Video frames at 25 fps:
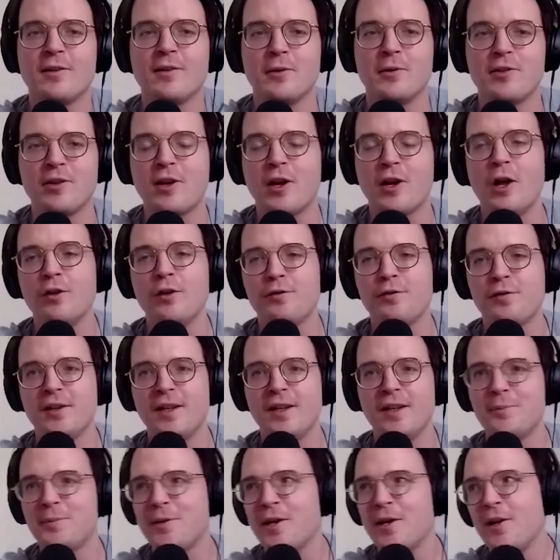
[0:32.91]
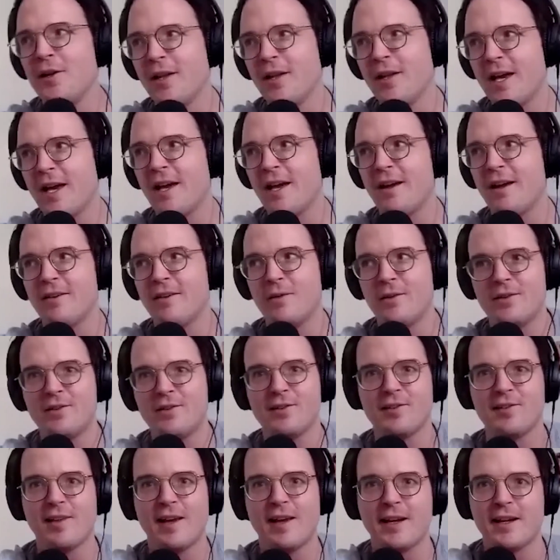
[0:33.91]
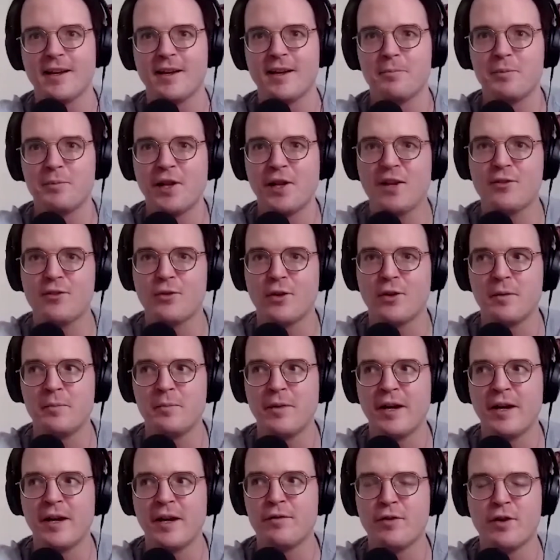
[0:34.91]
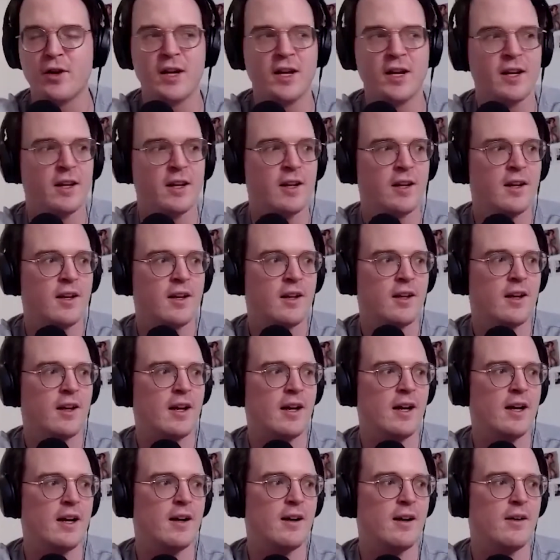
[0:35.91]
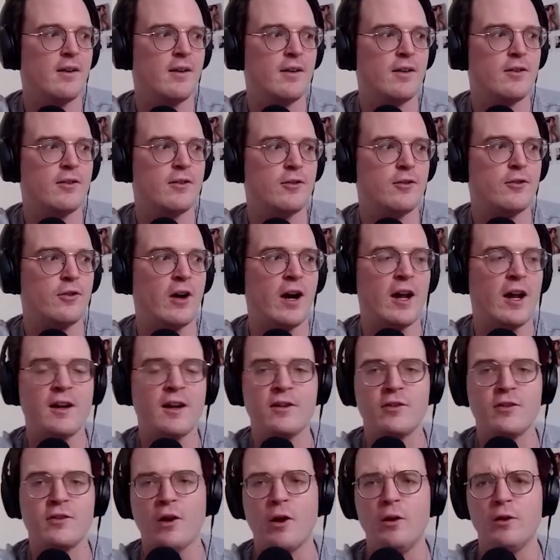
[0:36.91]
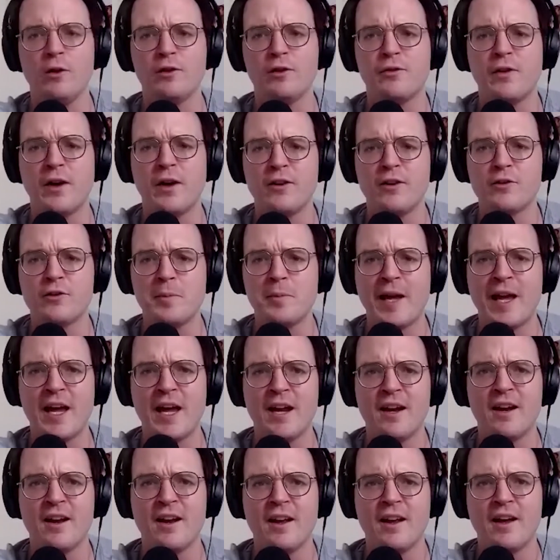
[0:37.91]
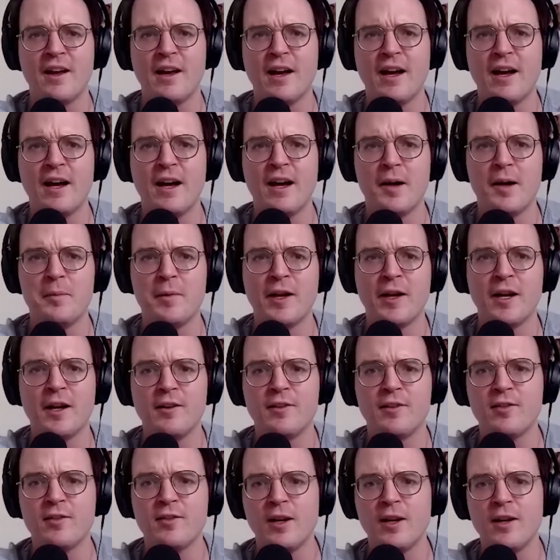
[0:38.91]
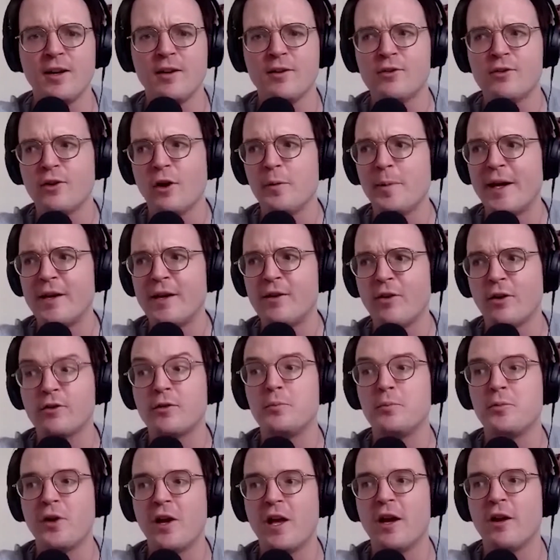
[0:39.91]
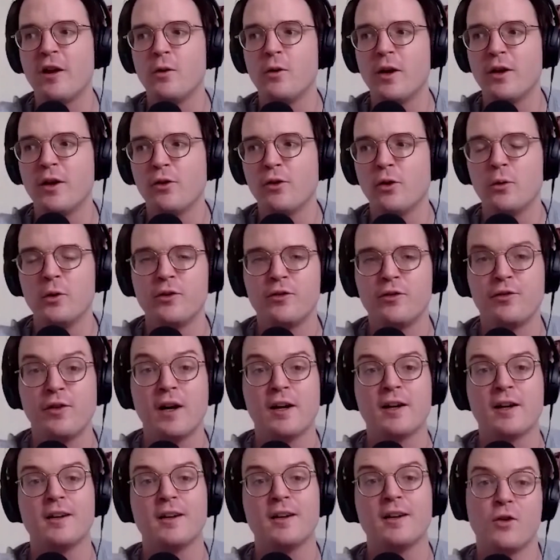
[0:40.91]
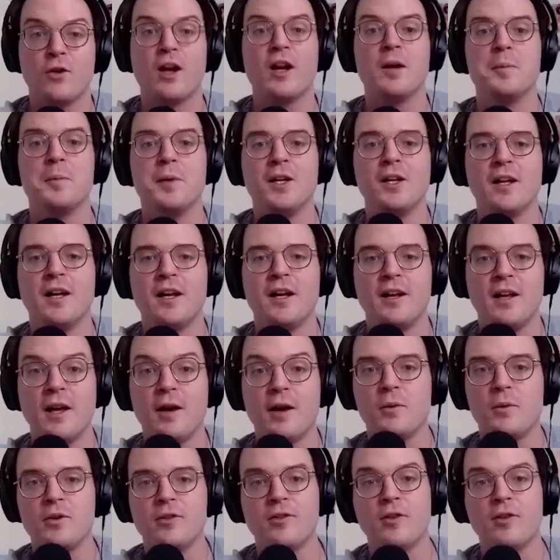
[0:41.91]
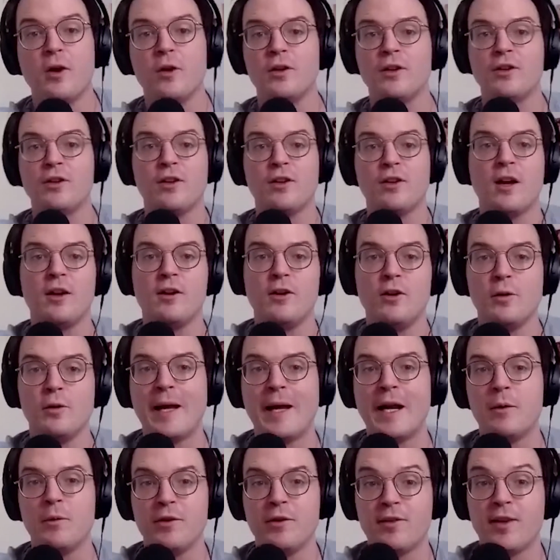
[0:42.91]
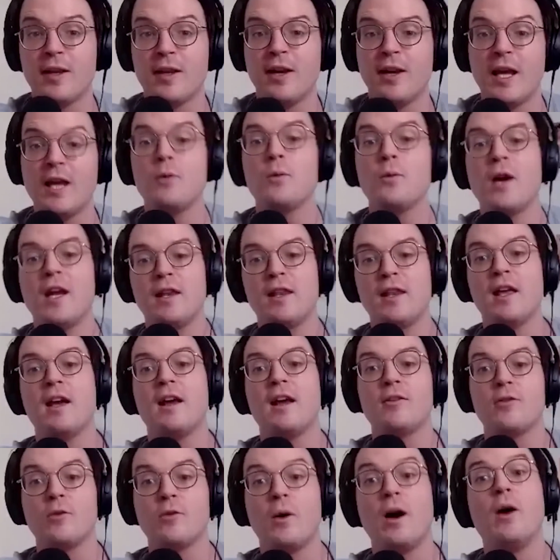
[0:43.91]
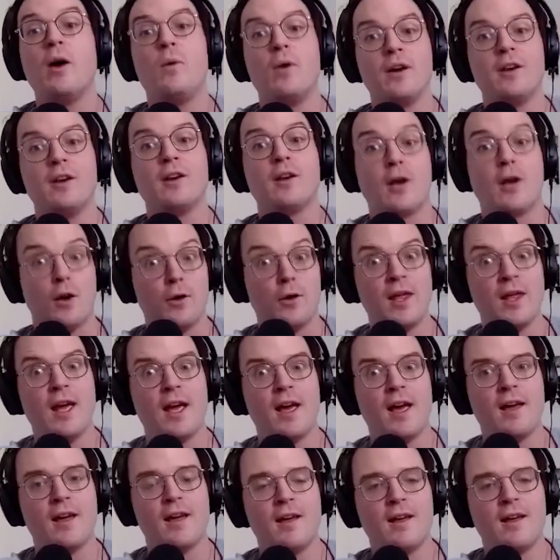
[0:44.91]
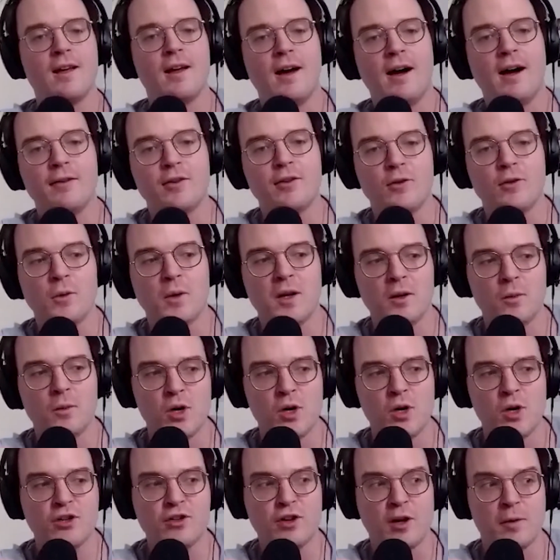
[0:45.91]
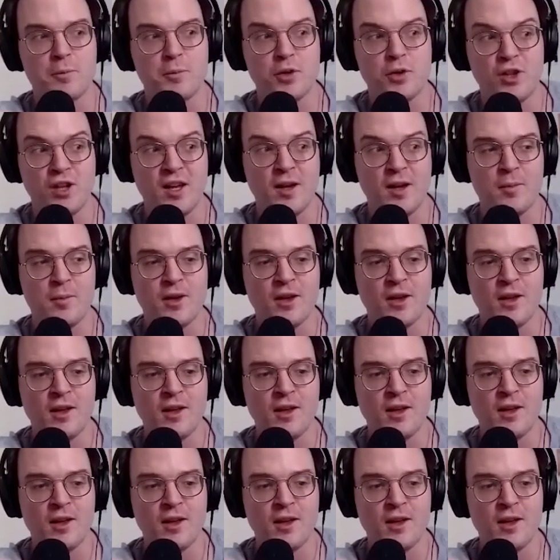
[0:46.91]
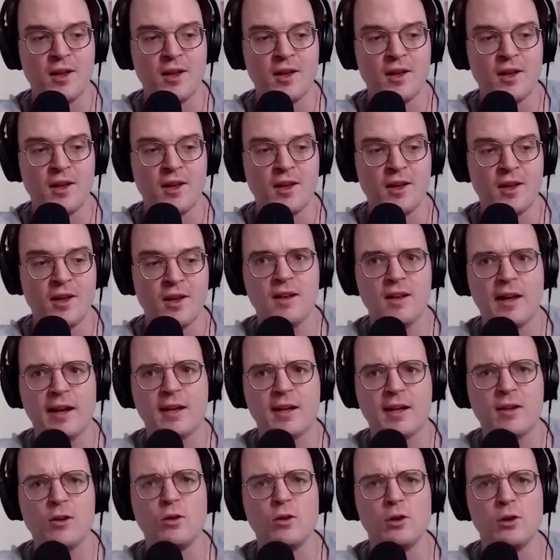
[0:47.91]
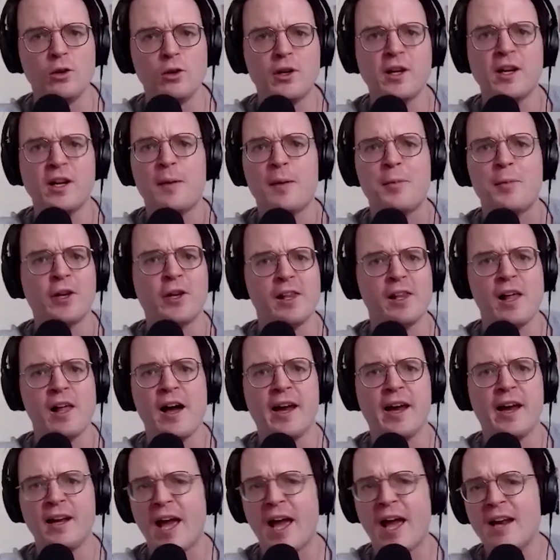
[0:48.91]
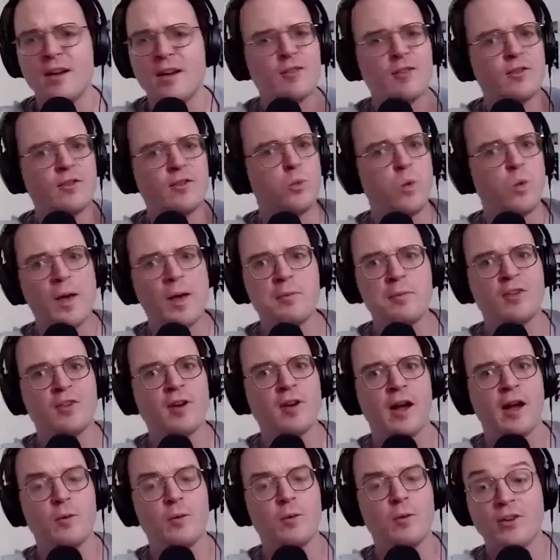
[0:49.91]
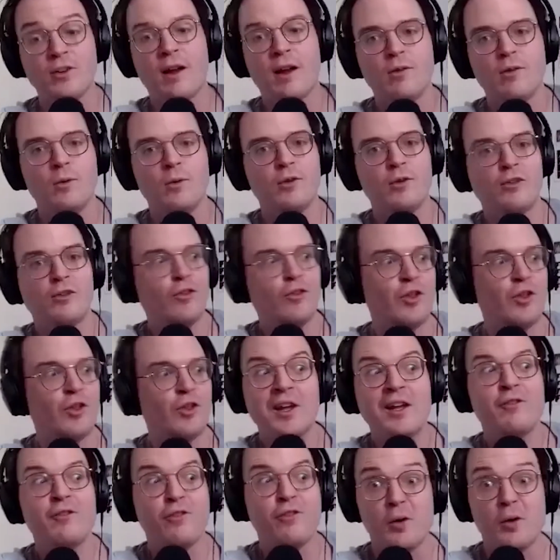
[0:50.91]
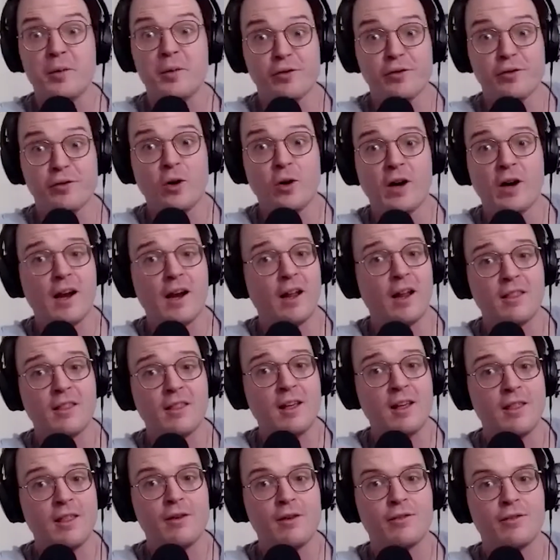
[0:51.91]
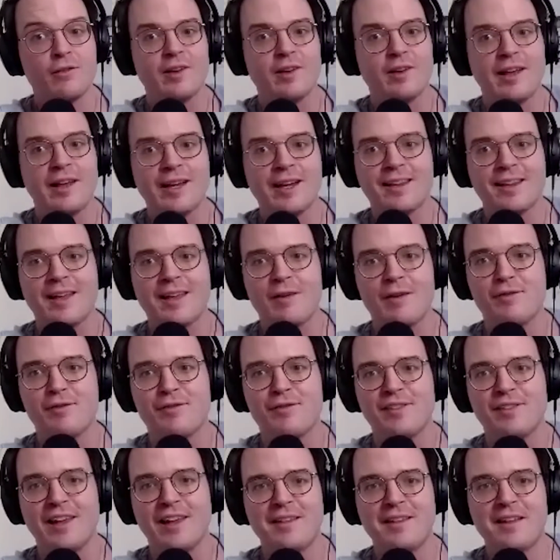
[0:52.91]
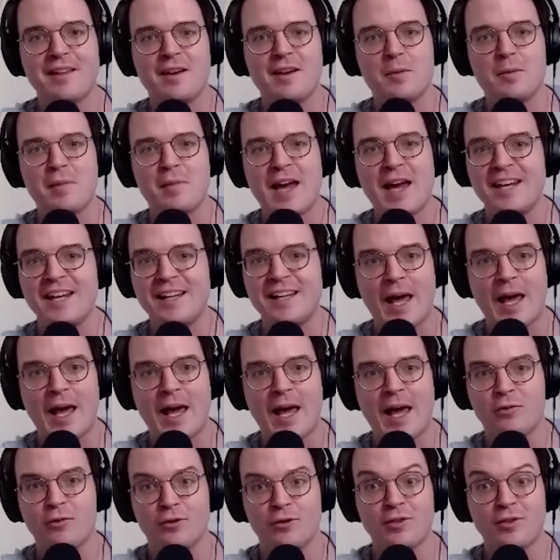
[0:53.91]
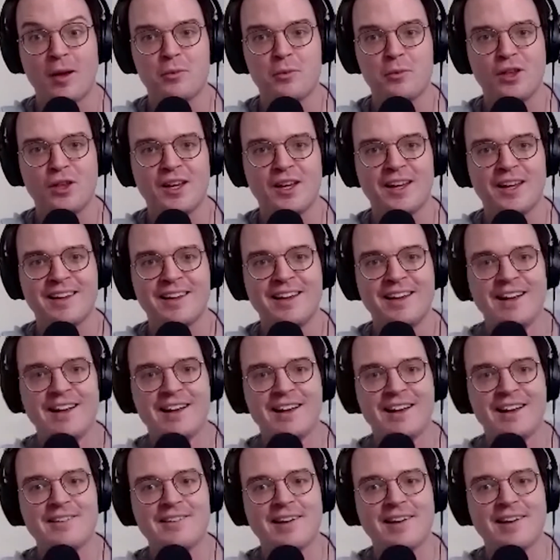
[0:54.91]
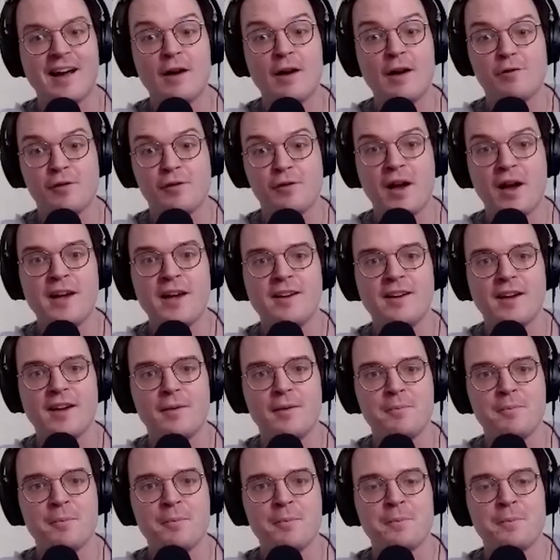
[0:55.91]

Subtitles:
It was a Col Philippe Gaulier, which is like a place run by a very strange old French man. And I'd seen a show by Dr. Brown, who I thought was fucking incredible. And that was the only thing I knew about it was that he went there. So I wanted to go there after doing a workshop with him. And then, like, you look it up online, and its website, which I was just looking for before, and I think they've let their domain lapse or something because I can't find it.